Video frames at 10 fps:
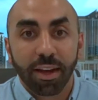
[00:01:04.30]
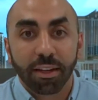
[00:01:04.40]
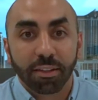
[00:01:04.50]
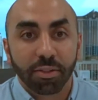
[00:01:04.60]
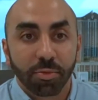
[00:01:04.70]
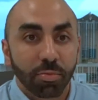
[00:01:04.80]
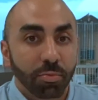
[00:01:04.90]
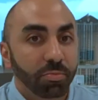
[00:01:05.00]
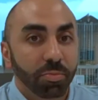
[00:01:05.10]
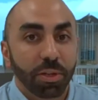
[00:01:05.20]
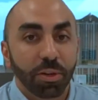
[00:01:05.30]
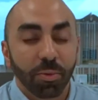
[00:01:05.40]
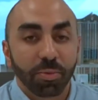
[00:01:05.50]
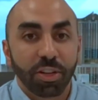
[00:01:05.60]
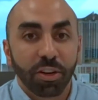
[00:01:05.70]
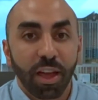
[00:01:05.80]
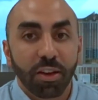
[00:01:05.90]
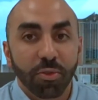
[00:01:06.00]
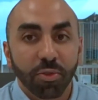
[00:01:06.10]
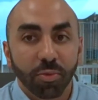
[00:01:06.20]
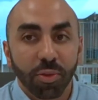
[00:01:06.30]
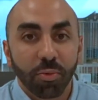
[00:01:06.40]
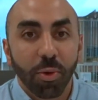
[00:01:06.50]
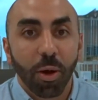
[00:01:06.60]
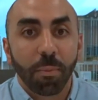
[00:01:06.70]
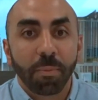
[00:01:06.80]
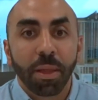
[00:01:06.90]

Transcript: to, you know, share that news with you all.